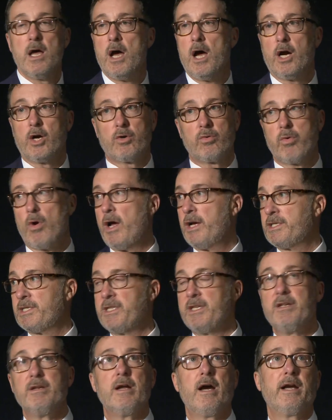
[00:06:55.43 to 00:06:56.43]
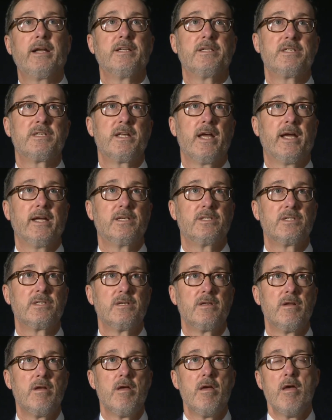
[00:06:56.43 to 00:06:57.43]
across the United States.